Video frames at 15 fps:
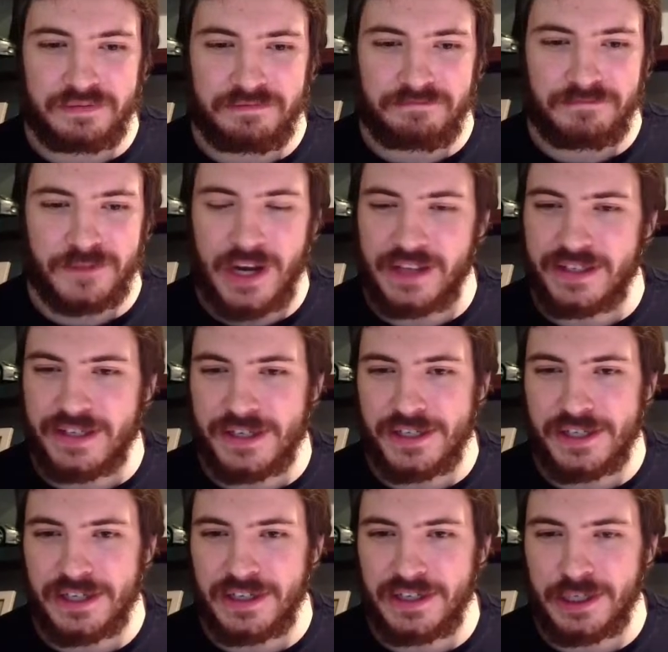
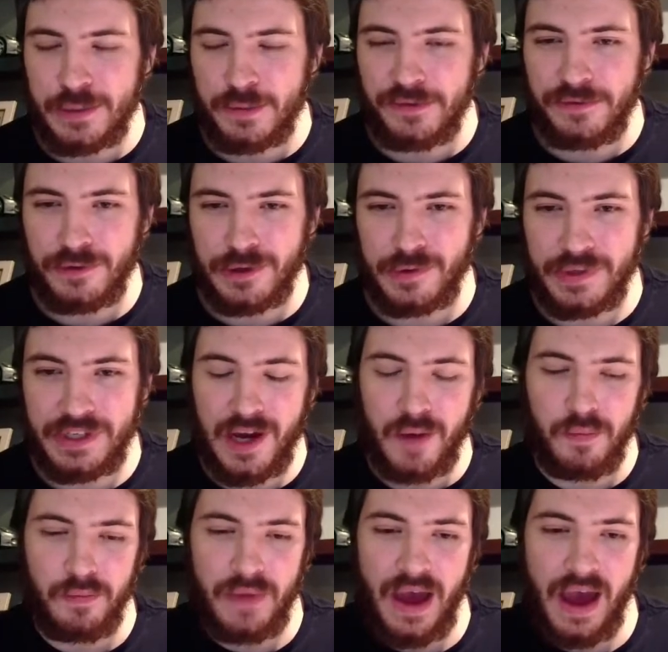transition here before we come
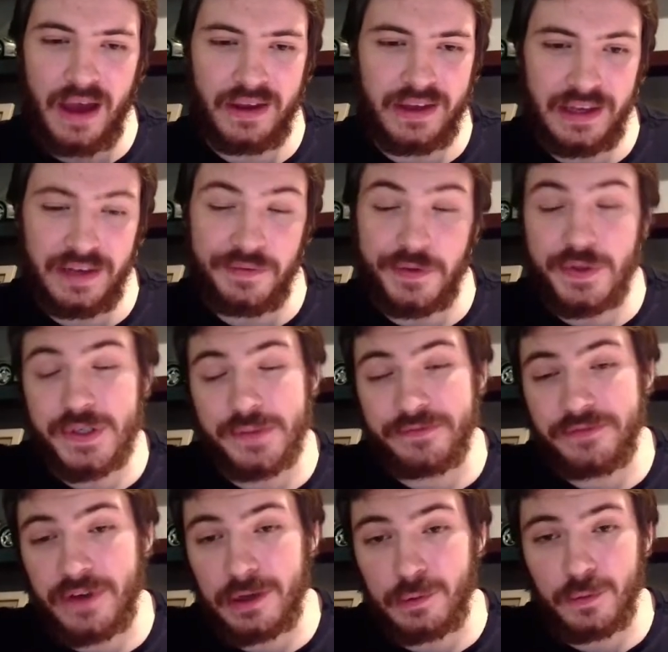back and give you some
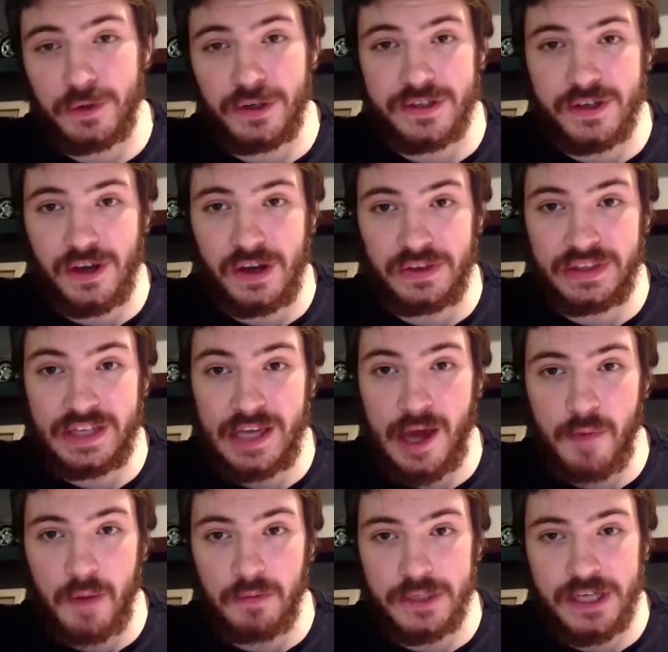final words on the
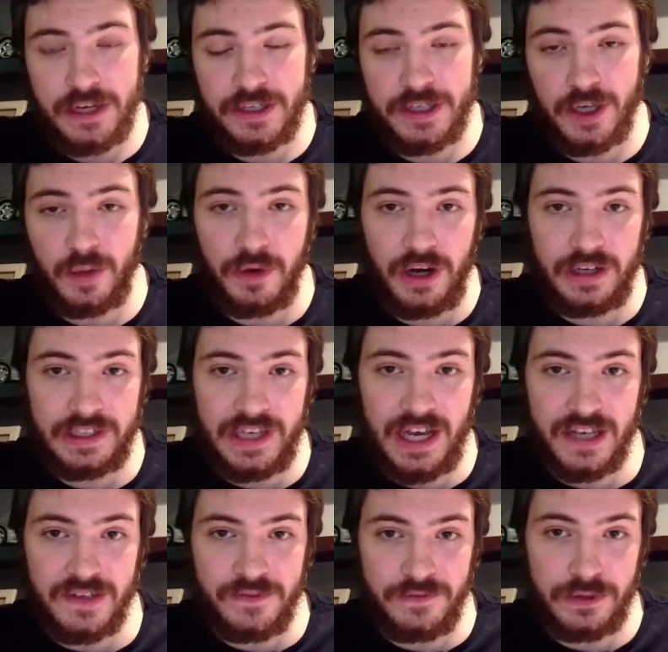MMJHL
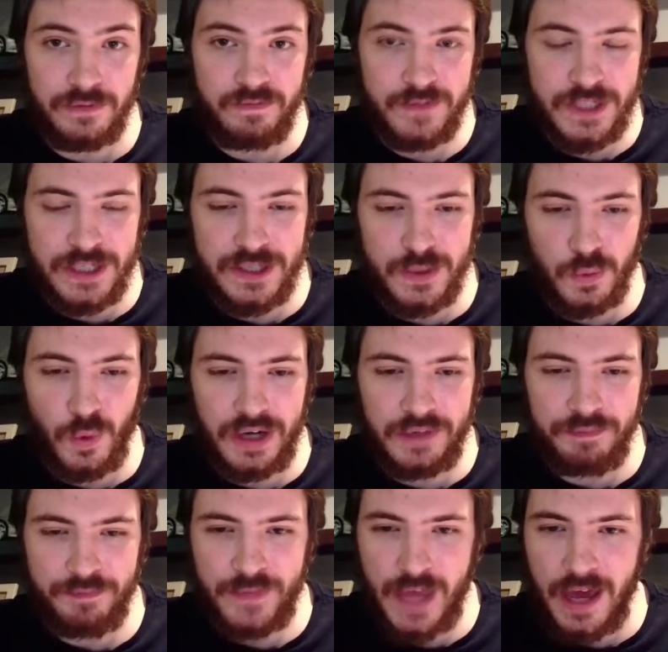podcast for season
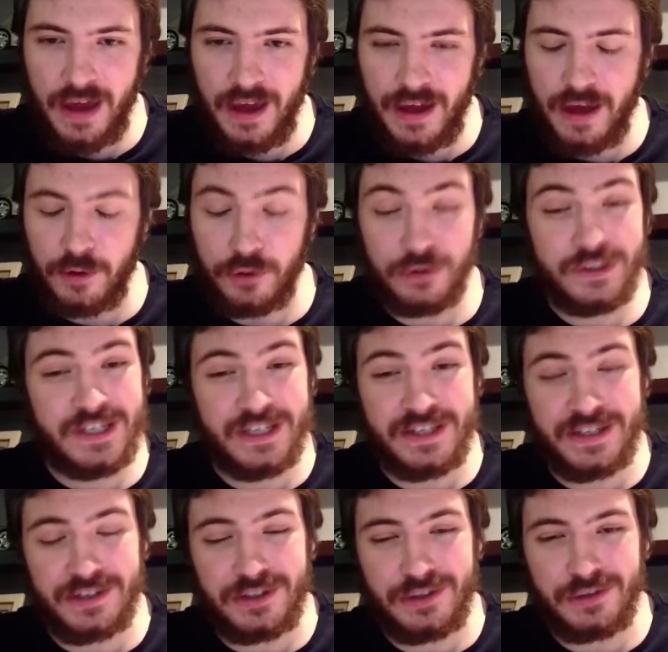
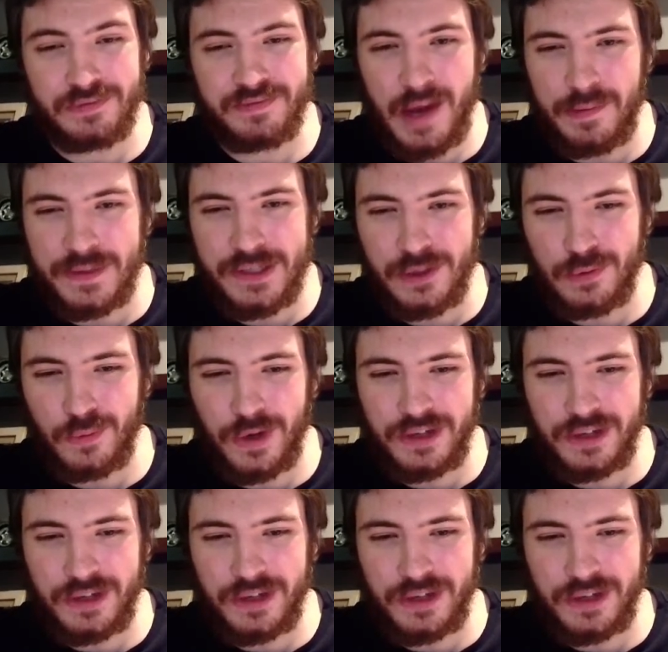2, episode 1.